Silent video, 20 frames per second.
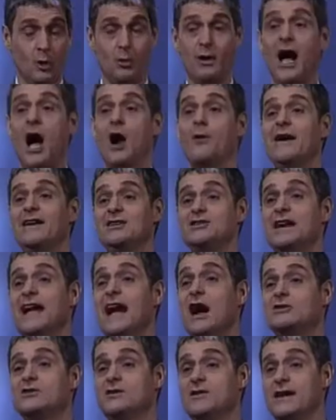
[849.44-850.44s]
We are reaching
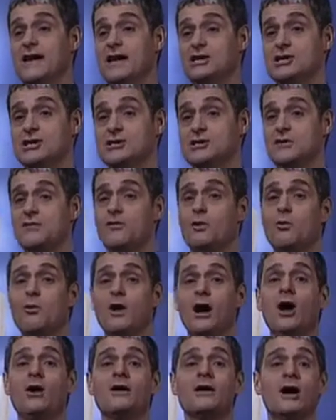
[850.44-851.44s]
out to the nations of the
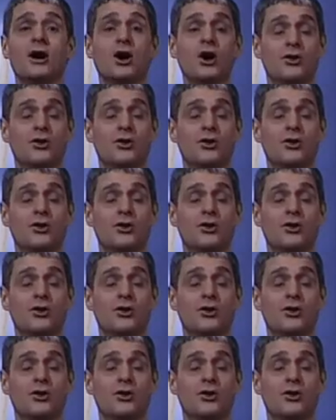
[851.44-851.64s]
world